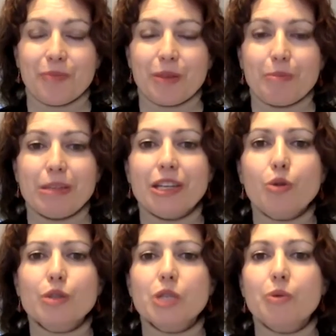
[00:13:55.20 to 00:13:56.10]
but it
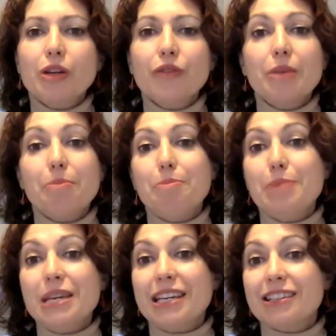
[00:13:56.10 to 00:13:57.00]
also is one of the
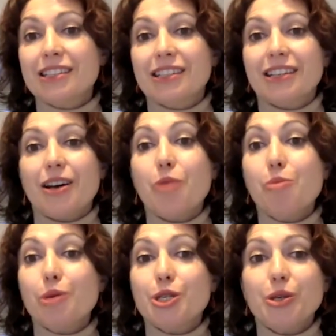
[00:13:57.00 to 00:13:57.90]
biggest
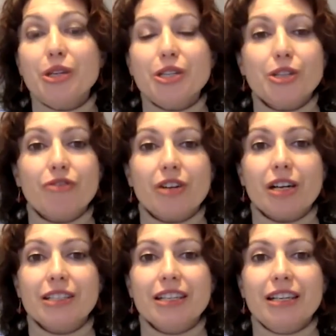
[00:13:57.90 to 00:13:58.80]
opportunities for
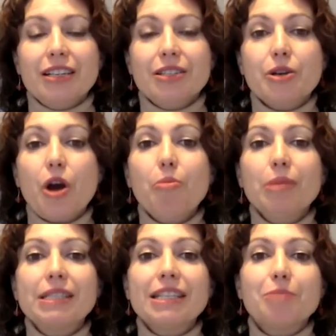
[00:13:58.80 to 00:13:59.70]
us to
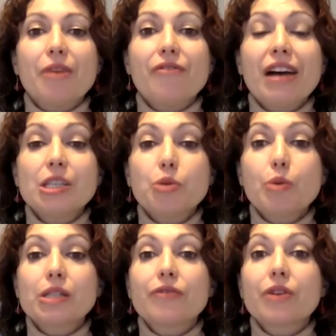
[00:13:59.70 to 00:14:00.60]
combat it by finding
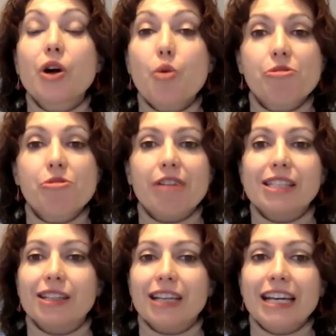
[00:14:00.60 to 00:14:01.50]
ways of
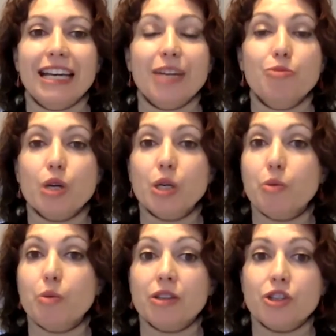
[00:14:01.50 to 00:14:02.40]
cooperating and working
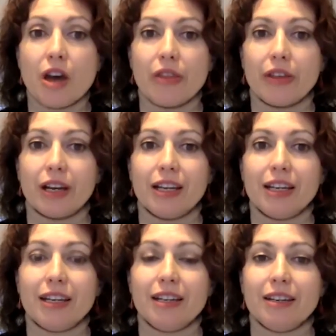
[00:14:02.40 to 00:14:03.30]
with each other,
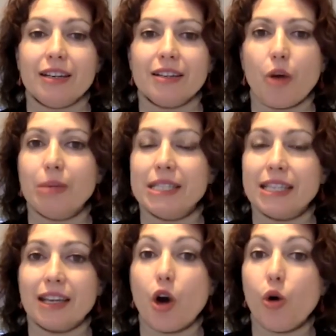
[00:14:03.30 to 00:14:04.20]

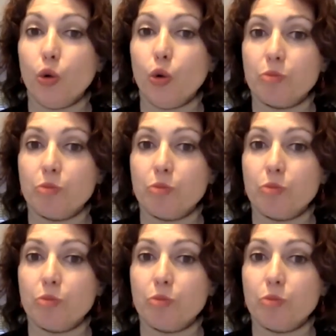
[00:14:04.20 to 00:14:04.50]
combating all